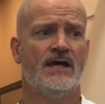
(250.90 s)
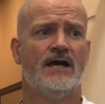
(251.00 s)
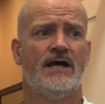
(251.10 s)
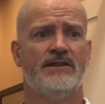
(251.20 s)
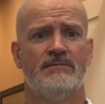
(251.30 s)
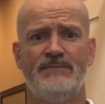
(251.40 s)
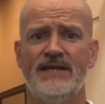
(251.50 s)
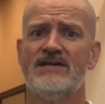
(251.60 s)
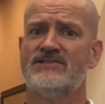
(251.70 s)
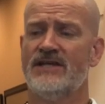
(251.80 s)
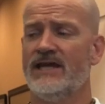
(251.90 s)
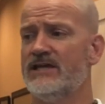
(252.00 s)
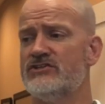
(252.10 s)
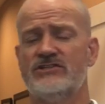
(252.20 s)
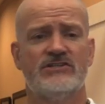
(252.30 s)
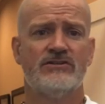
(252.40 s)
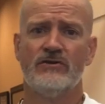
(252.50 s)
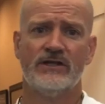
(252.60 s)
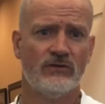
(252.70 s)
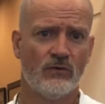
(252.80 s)
The biggest thing is just don't
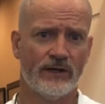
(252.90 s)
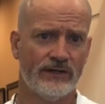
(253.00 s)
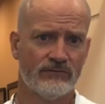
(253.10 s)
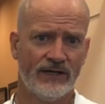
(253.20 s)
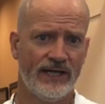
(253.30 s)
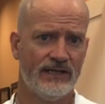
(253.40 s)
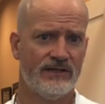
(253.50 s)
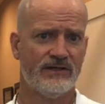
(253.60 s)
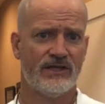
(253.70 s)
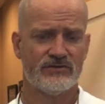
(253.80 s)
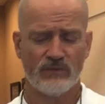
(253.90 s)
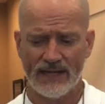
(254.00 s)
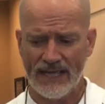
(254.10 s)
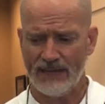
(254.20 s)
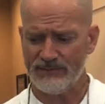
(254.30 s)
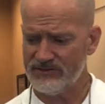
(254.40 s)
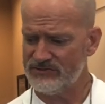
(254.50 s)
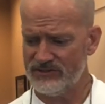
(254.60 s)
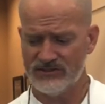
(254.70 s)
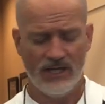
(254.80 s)
ignore it, right? Because what happens
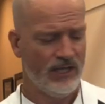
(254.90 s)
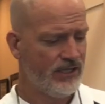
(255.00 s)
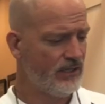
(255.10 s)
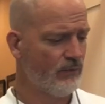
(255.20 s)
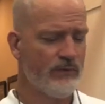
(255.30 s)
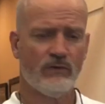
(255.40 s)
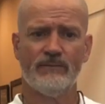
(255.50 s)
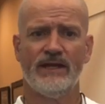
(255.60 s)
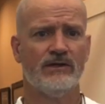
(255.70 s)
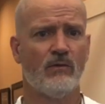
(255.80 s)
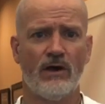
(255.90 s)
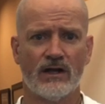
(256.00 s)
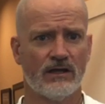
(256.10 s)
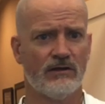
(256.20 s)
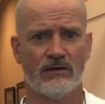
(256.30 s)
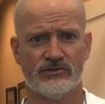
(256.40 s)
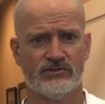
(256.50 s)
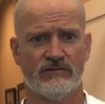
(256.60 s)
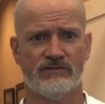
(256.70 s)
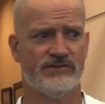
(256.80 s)
is, we weren't made to walk on hard
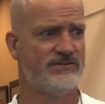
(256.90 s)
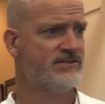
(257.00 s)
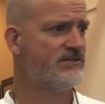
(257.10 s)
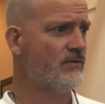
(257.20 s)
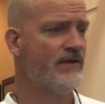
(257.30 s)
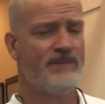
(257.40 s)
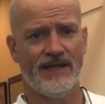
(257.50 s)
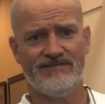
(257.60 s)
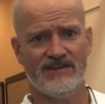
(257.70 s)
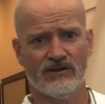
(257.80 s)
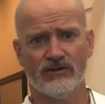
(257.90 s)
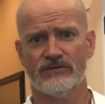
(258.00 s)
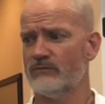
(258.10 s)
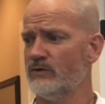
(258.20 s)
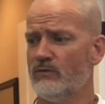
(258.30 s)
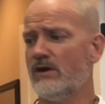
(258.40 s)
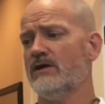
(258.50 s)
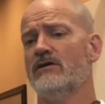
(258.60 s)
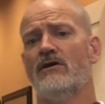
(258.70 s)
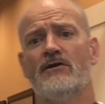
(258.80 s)
surfaces, and so we paved the earth and we walk
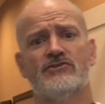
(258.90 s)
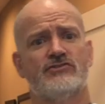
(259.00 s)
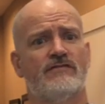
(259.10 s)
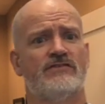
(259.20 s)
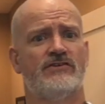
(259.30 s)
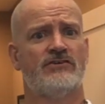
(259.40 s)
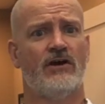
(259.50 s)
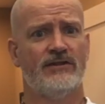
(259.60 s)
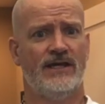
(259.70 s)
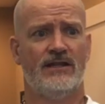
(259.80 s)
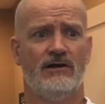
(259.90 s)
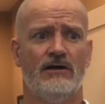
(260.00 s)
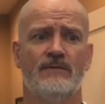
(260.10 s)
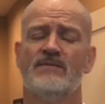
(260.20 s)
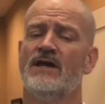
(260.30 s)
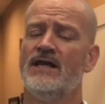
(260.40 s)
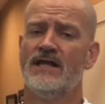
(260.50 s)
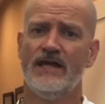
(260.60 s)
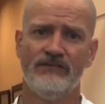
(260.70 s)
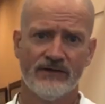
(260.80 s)
on hard surfaces all day long.
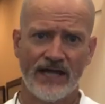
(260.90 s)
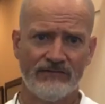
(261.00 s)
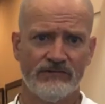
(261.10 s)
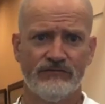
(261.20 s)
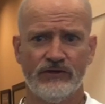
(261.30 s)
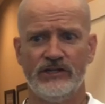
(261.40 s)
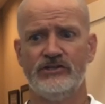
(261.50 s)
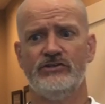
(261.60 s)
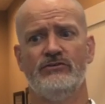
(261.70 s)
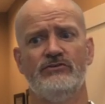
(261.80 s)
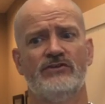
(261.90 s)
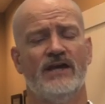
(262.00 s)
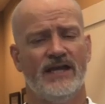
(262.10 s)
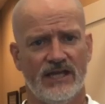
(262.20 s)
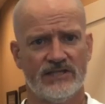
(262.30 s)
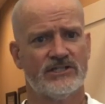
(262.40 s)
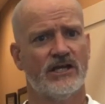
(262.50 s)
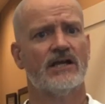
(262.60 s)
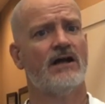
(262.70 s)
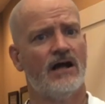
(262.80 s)
If you're having foot issues, it's going
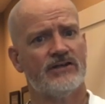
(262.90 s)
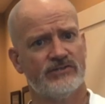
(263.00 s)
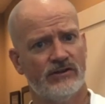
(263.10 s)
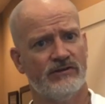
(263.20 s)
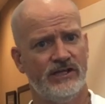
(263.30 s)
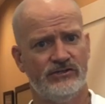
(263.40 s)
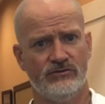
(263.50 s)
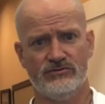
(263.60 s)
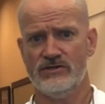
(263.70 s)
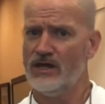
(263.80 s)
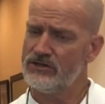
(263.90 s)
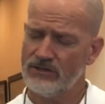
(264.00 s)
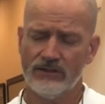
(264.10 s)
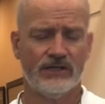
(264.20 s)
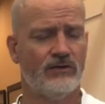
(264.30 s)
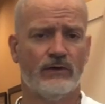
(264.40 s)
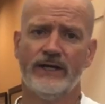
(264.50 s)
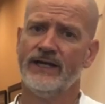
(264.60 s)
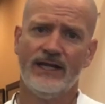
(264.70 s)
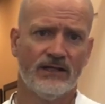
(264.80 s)
to cause other issues. Don't ignore
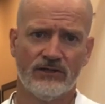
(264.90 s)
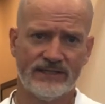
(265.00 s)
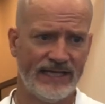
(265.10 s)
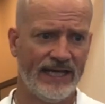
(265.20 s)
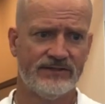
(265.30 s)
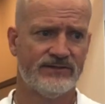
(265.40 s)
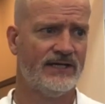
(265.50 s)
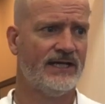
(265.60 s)
it. Get it looked at.